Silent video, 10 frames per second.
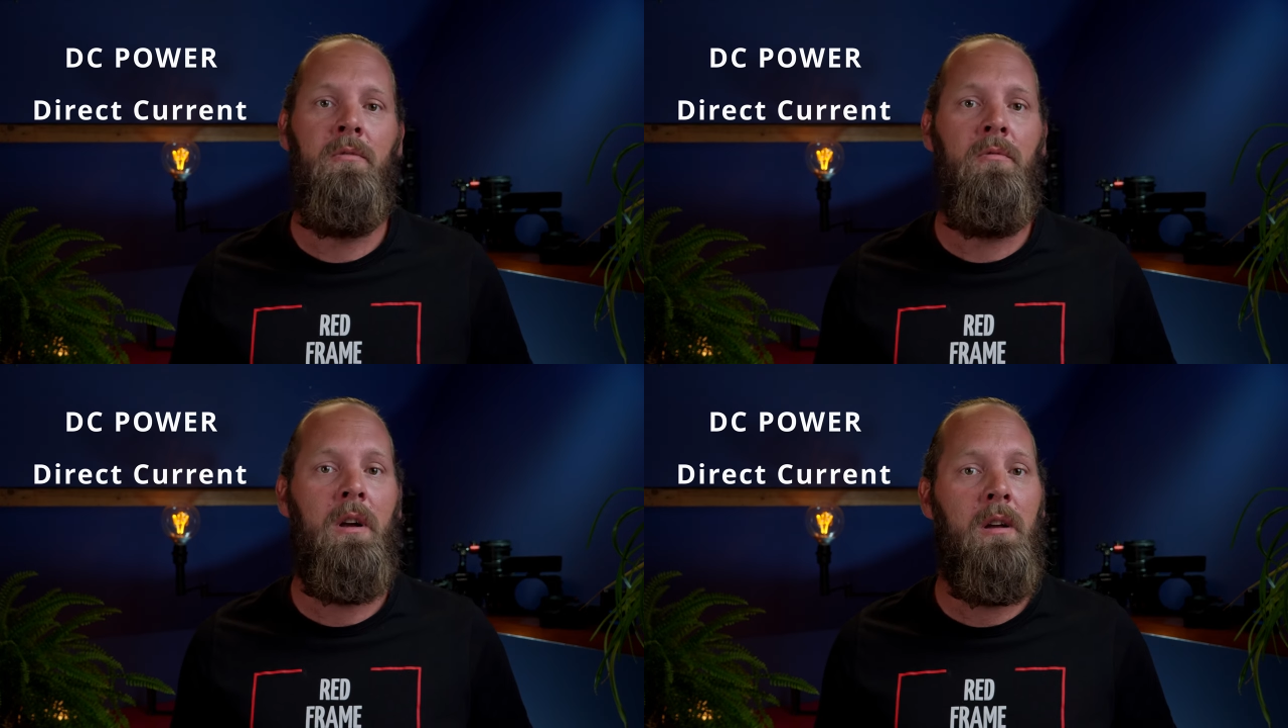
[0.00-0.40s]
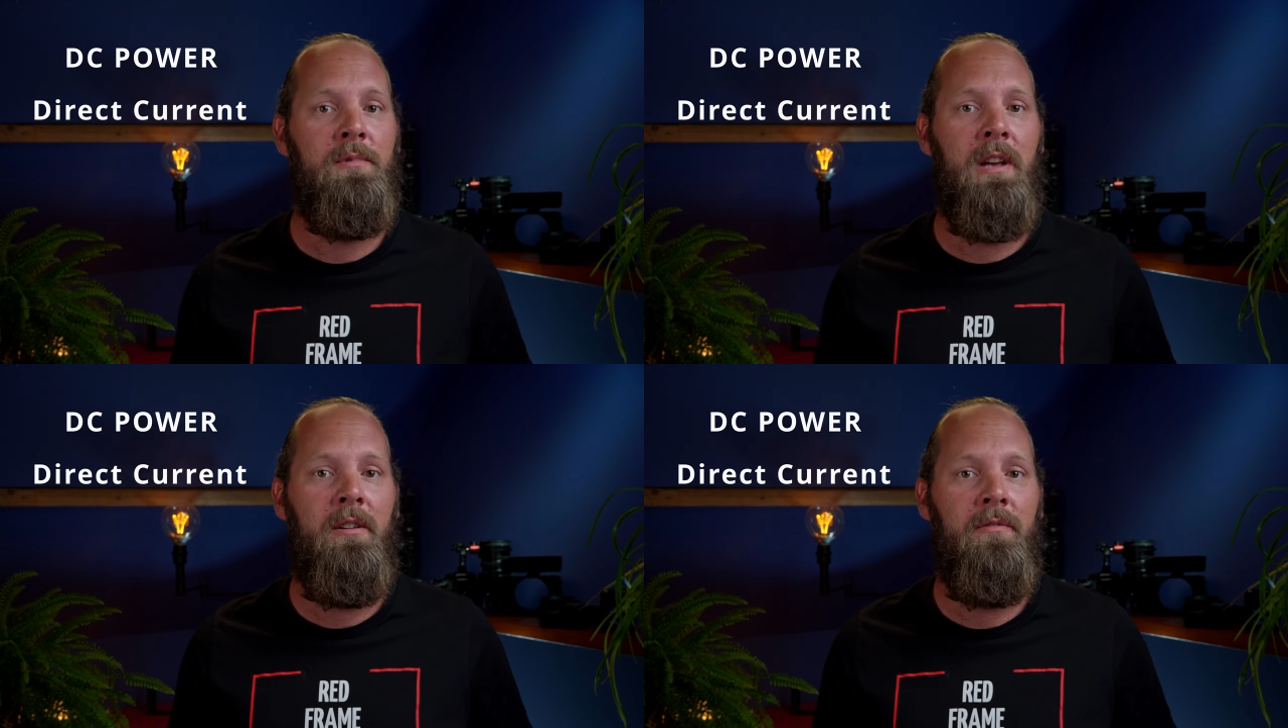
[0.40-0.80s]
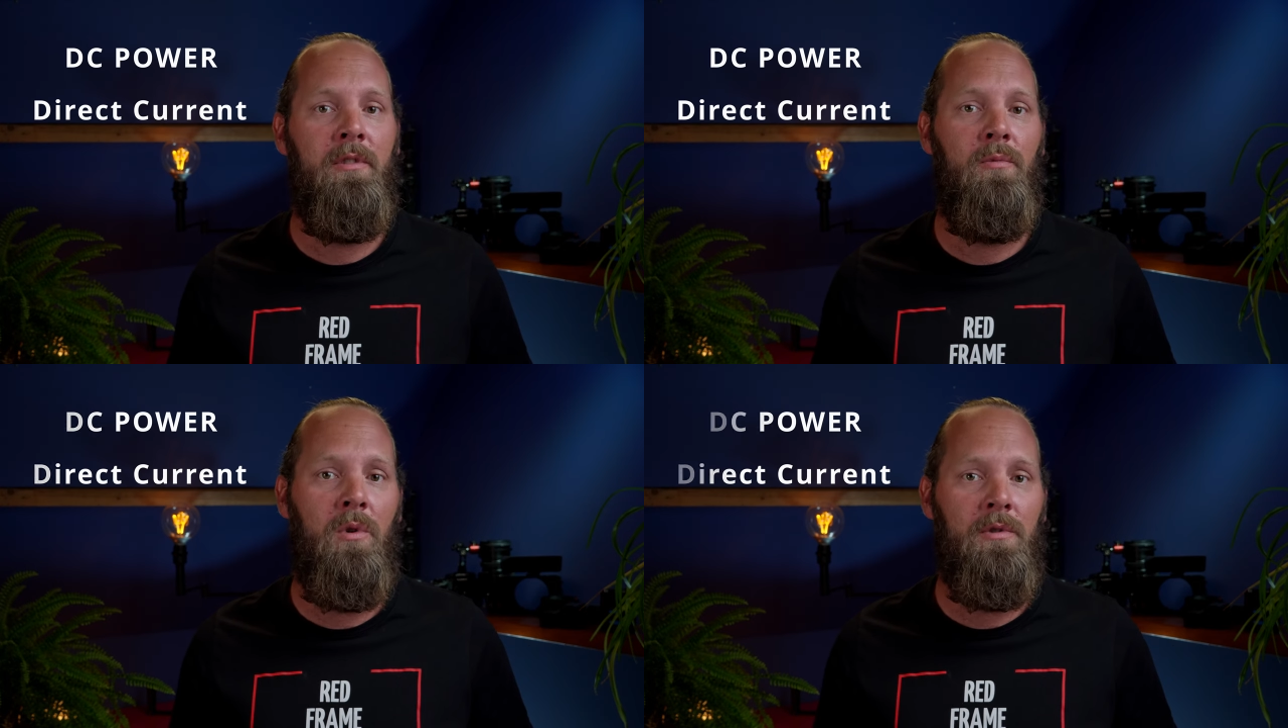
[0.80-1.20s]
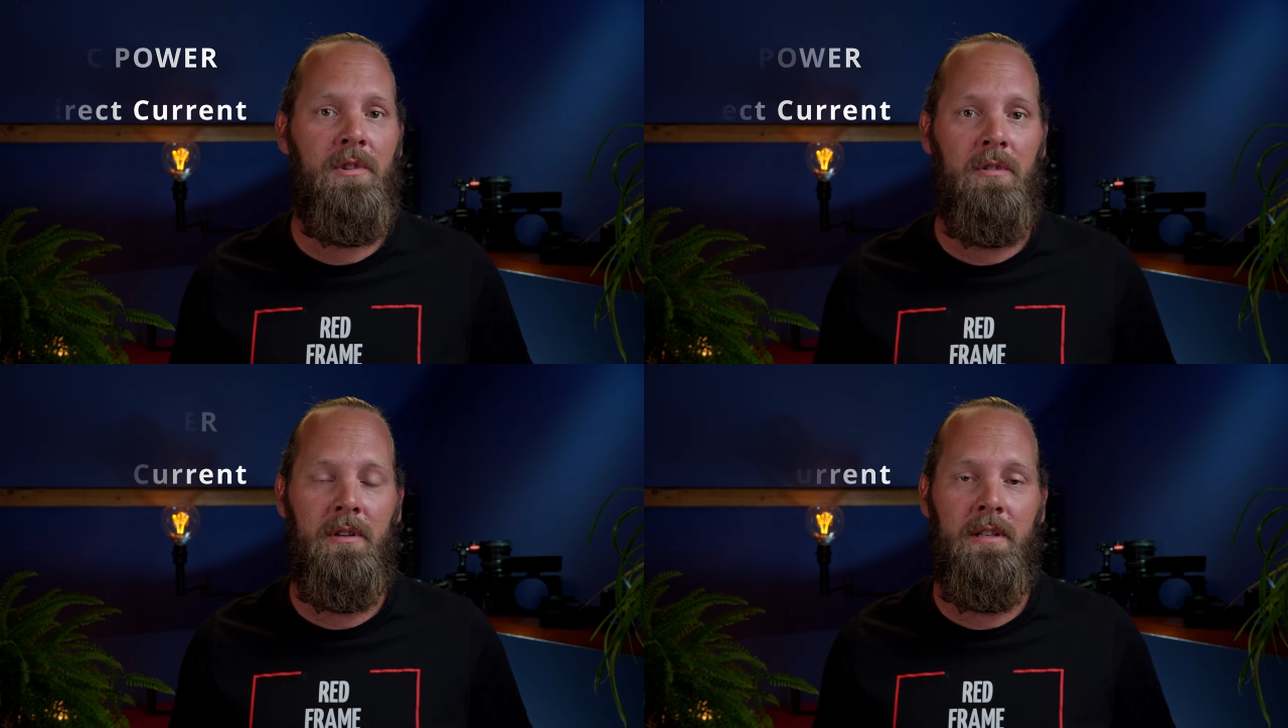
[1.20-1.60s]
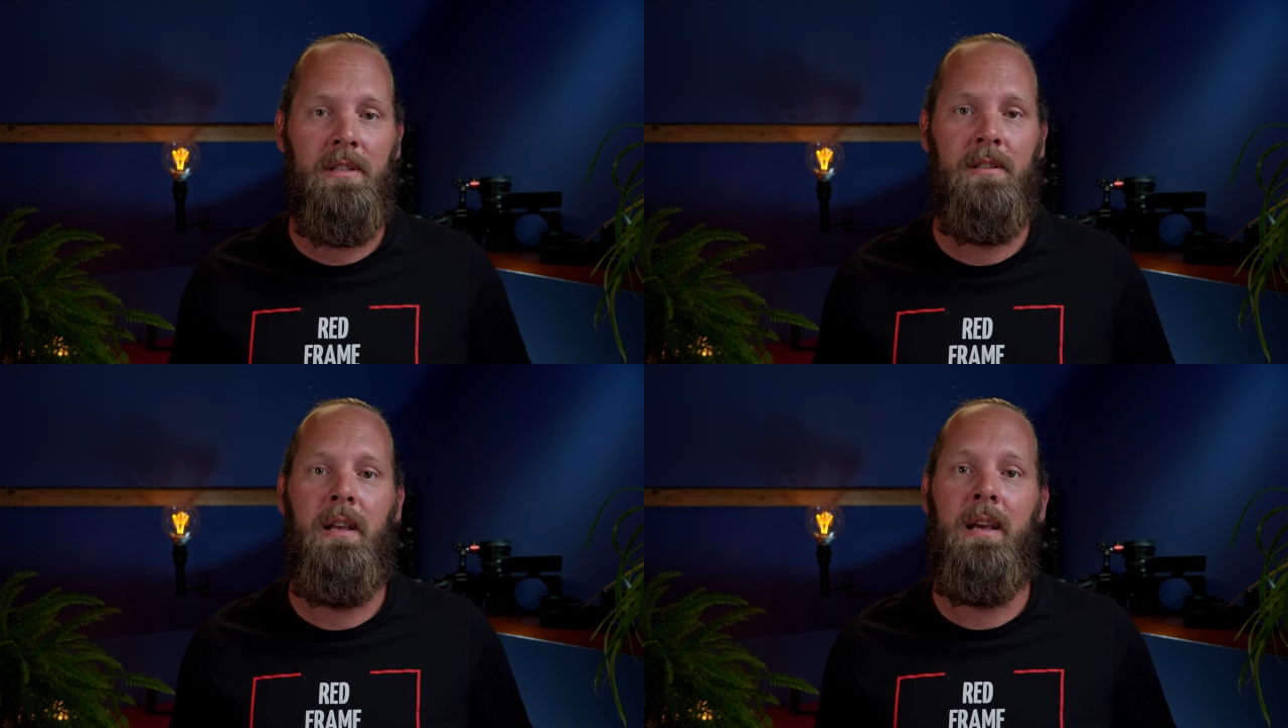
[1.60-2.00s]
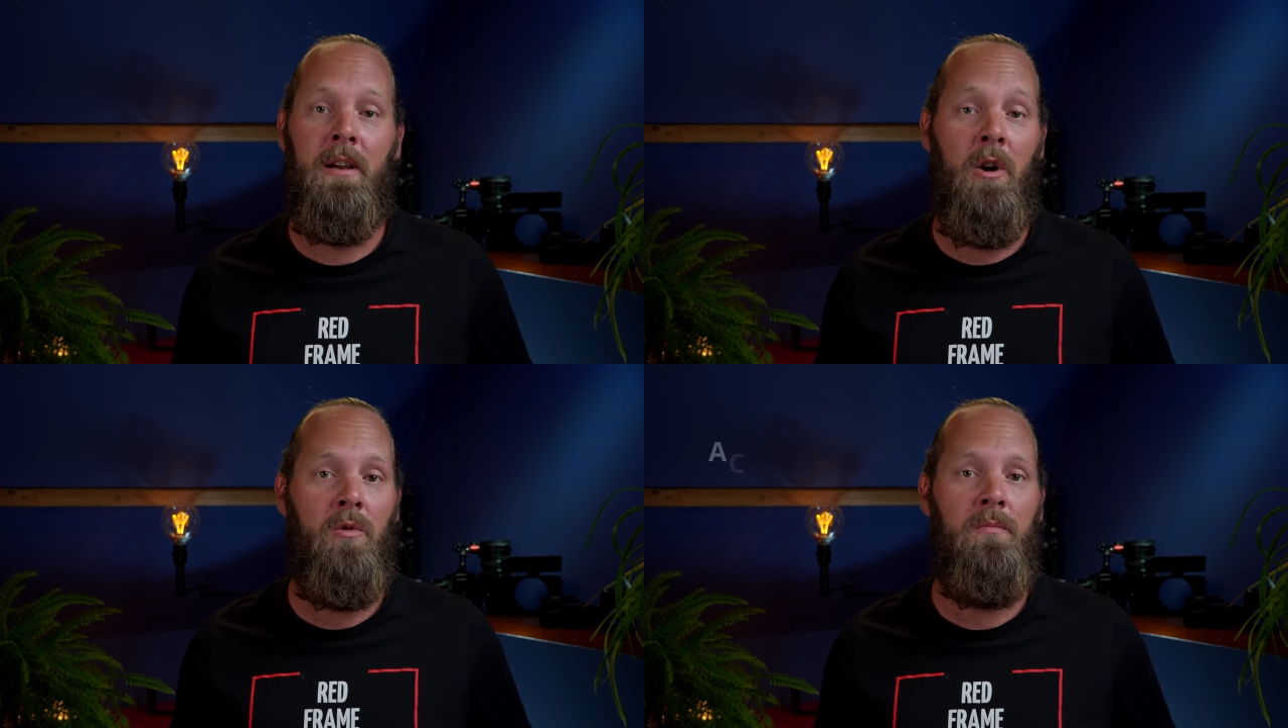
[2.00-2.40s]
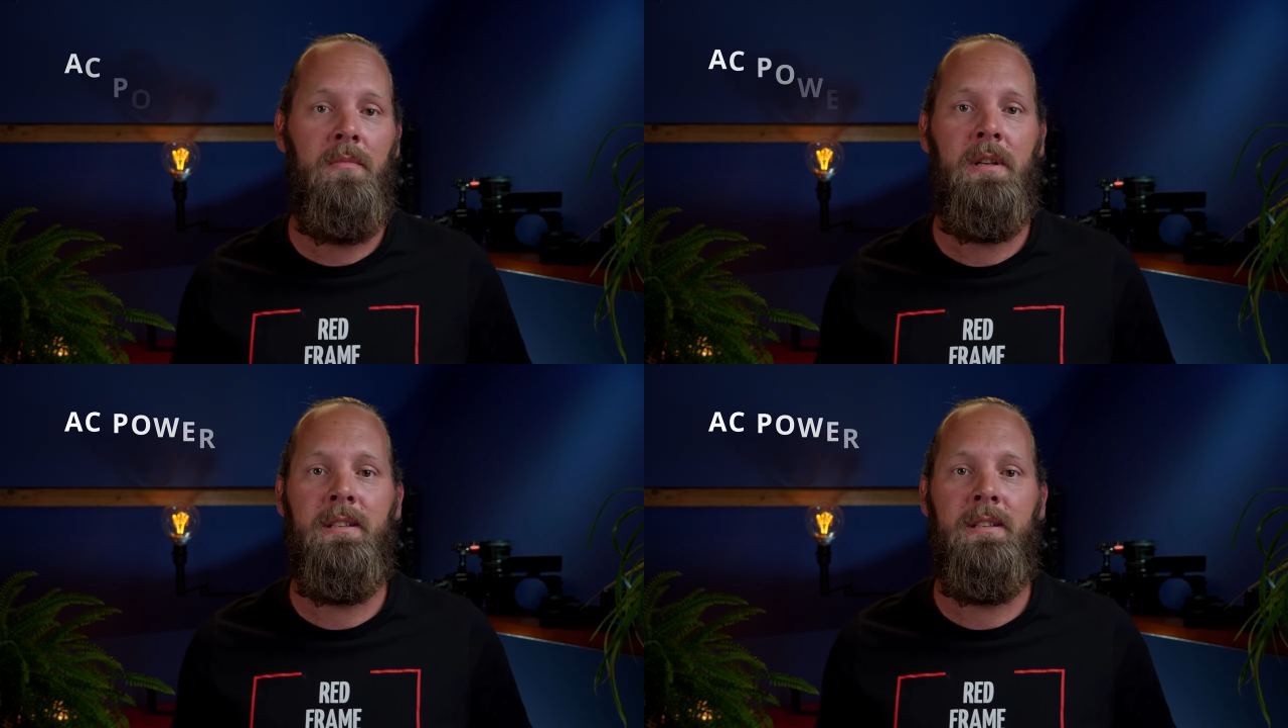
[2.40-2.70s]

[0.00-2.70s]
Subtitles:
What comes out of your wall socket at home